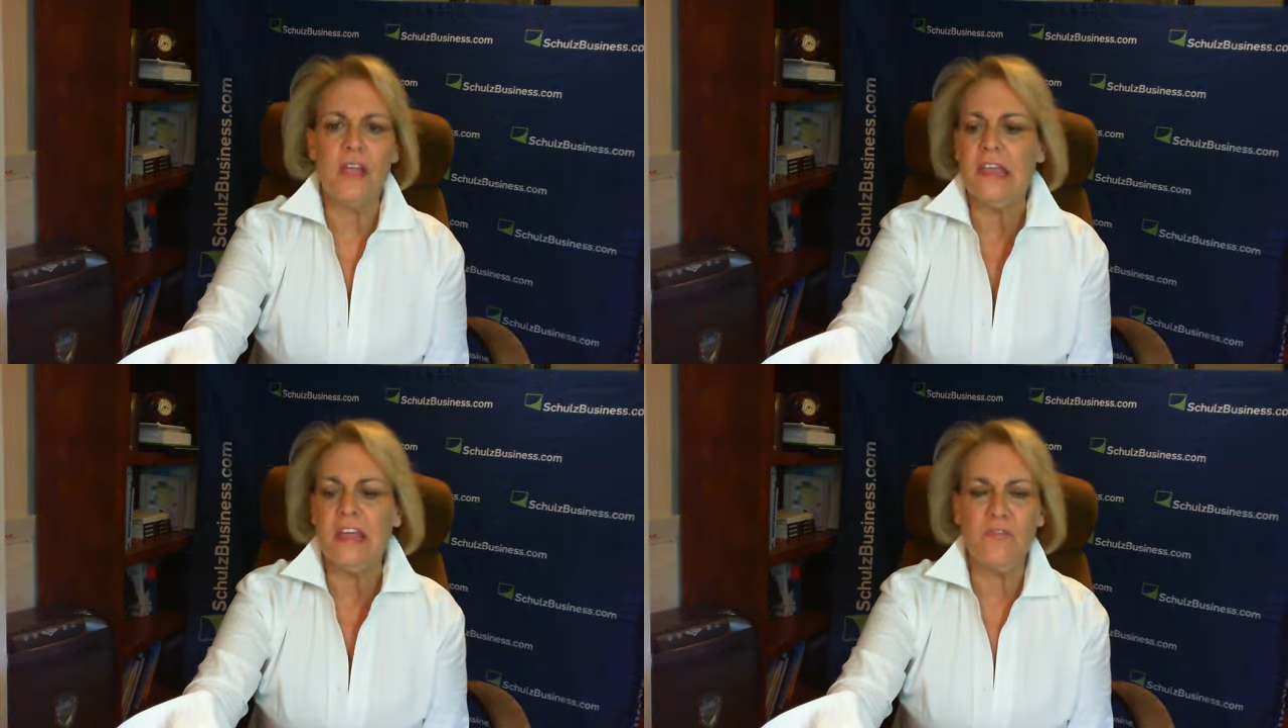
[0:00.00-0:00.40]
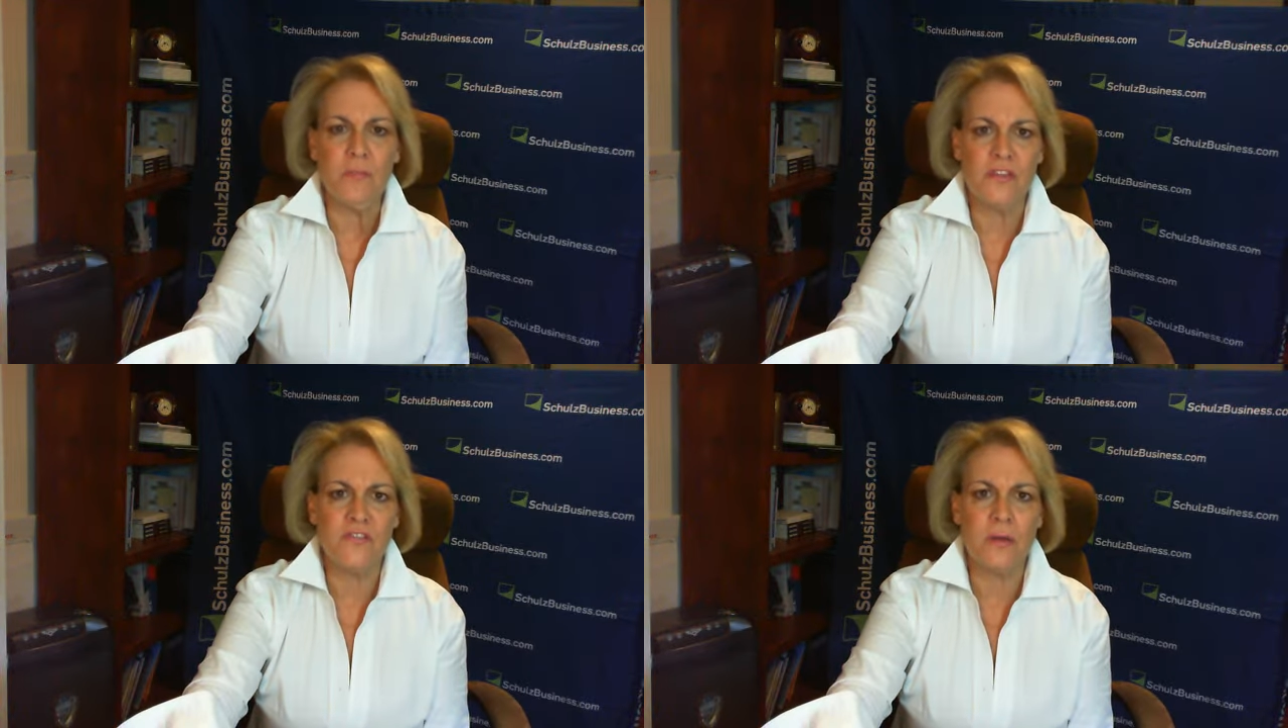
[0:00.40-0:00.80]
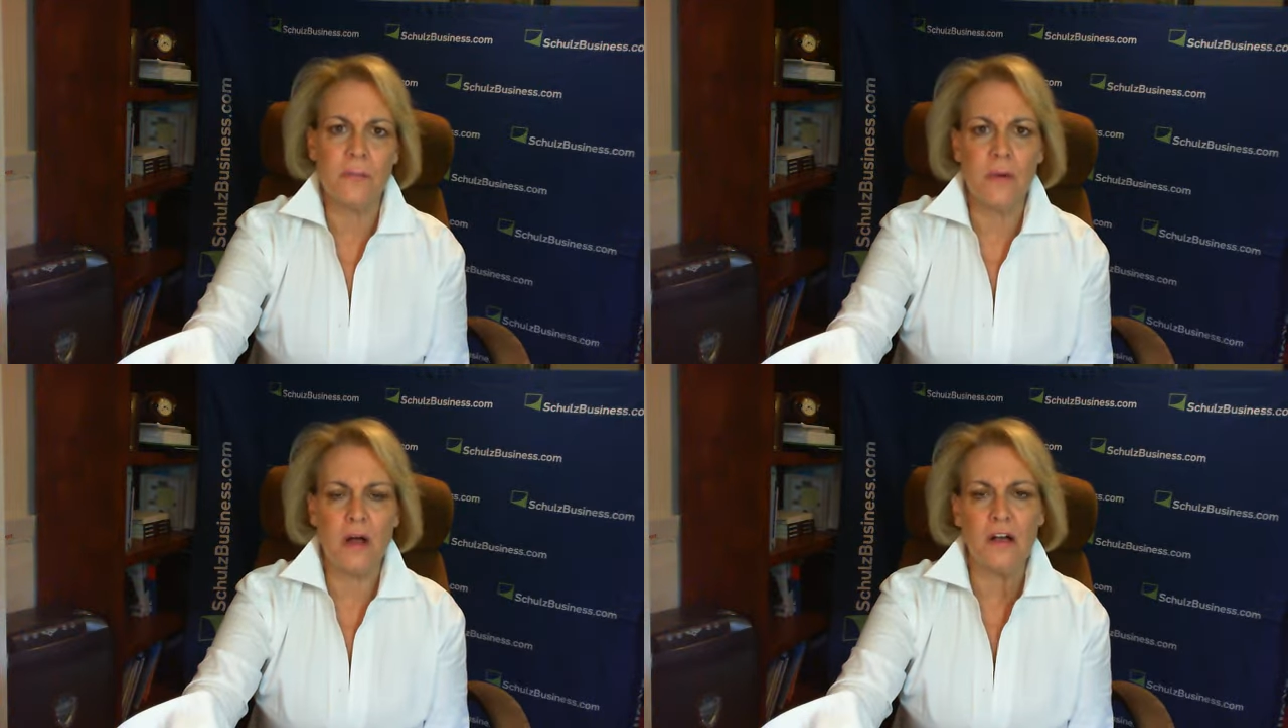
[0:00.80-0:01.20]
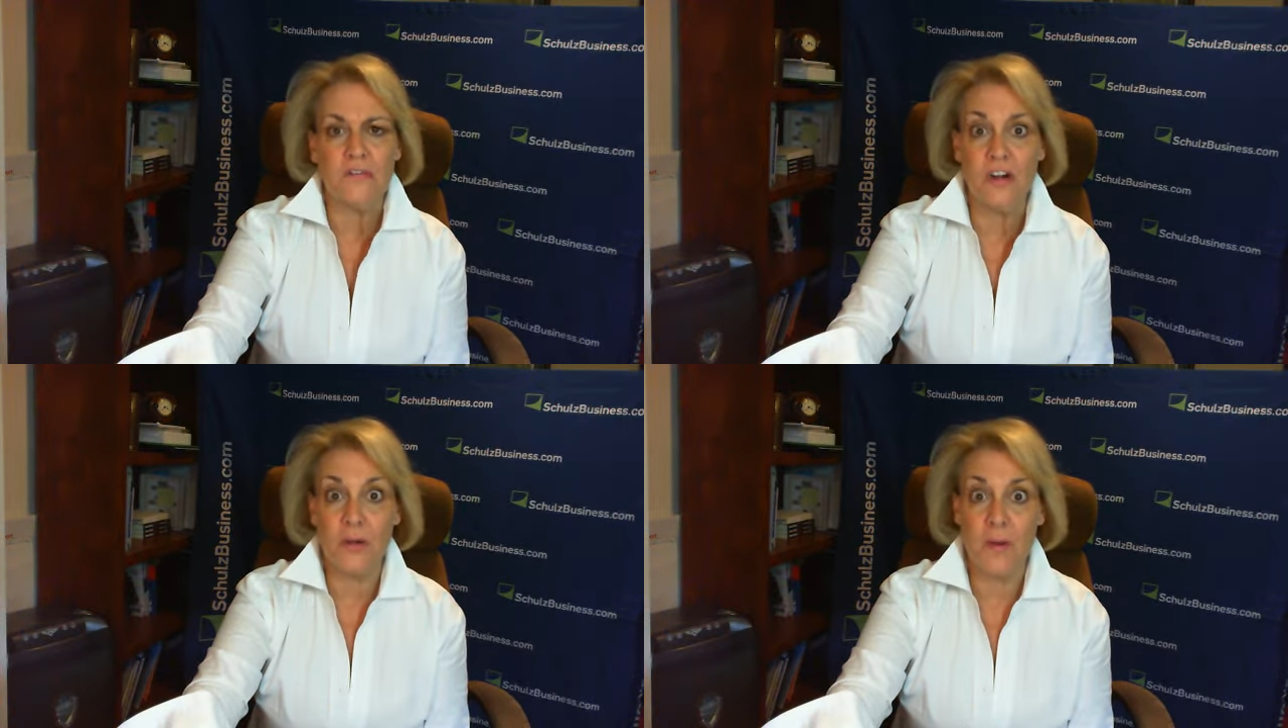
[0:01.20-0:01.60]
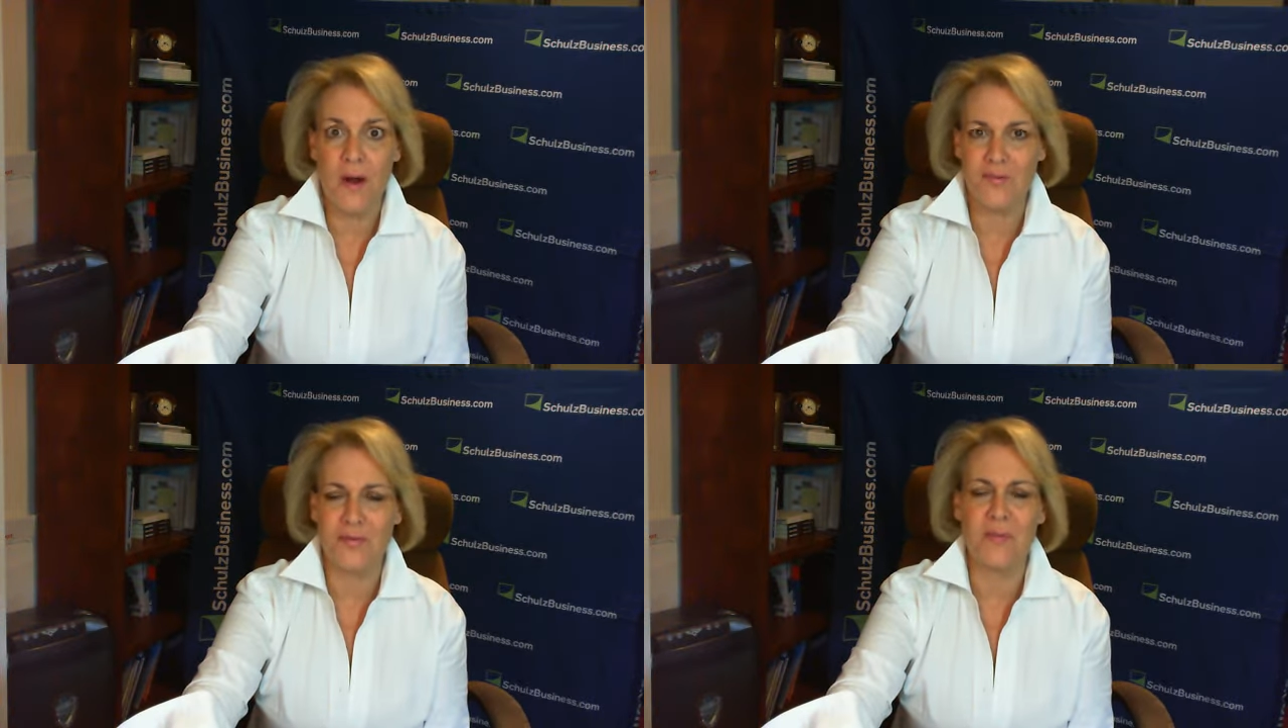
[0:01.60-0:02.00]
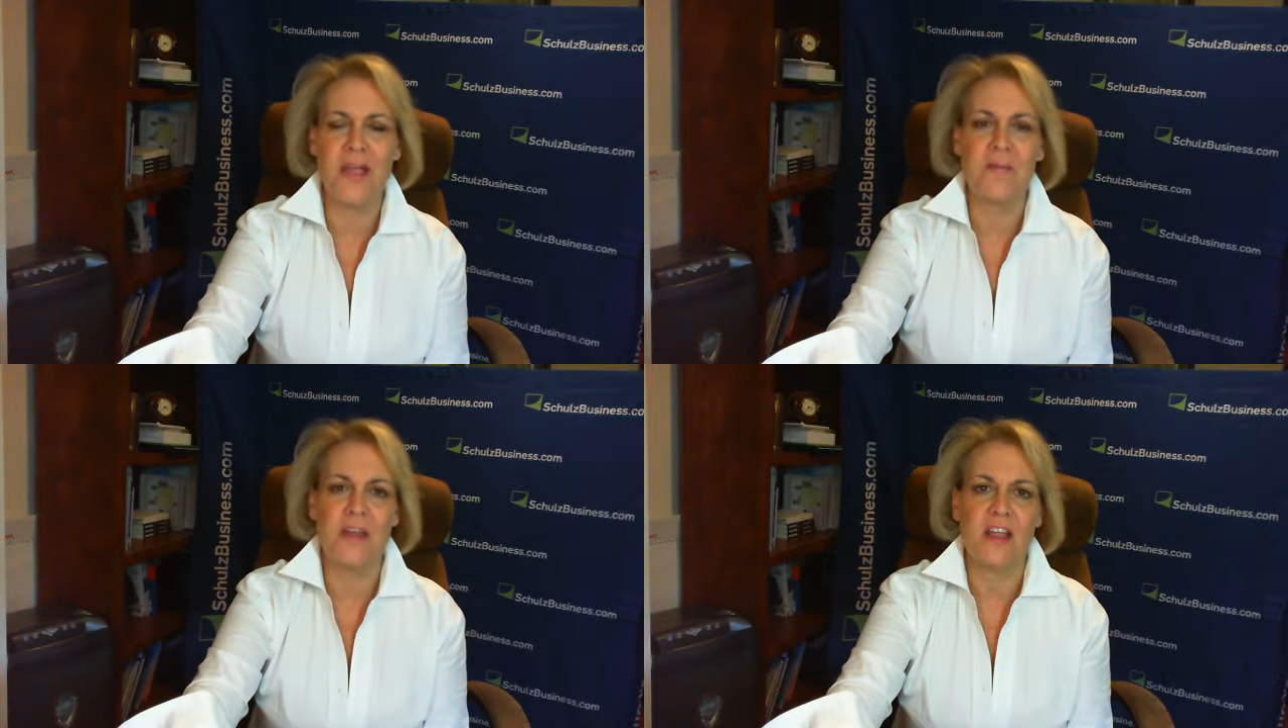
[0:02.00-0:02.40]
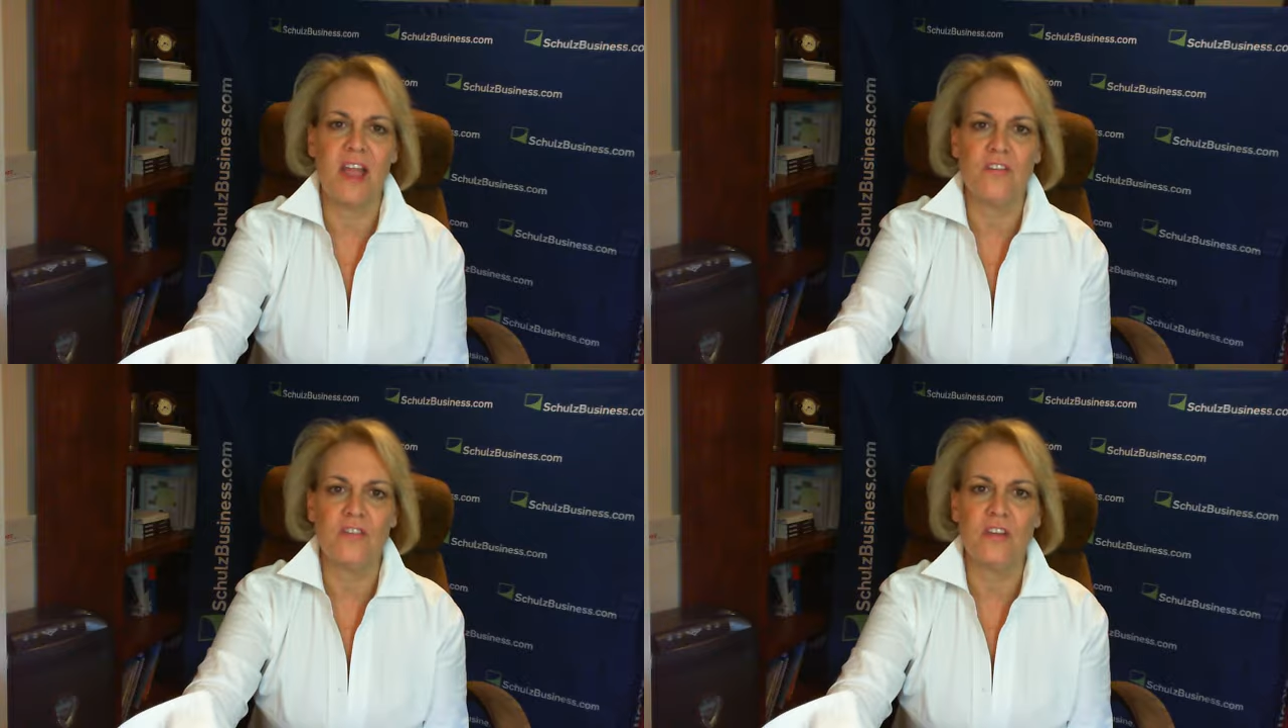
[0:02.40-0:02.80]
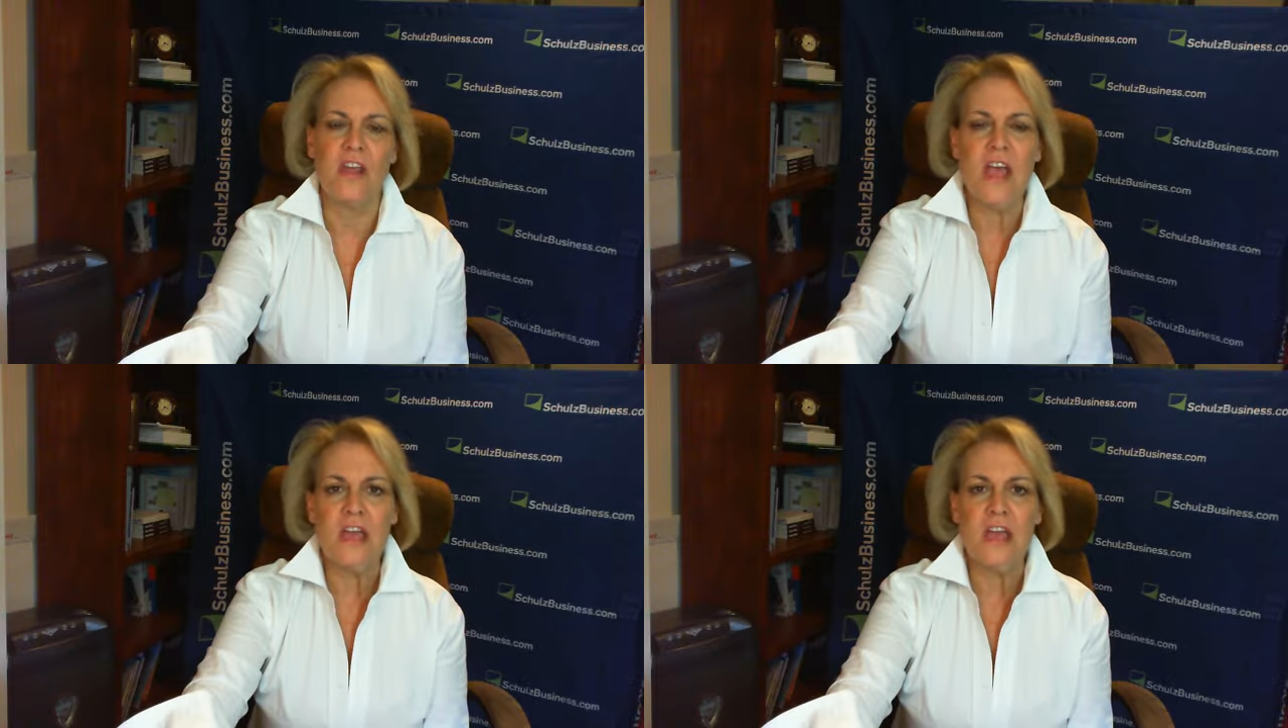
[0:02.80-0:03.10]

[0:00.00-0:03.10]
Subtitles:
He gave me some very powerful pain medication,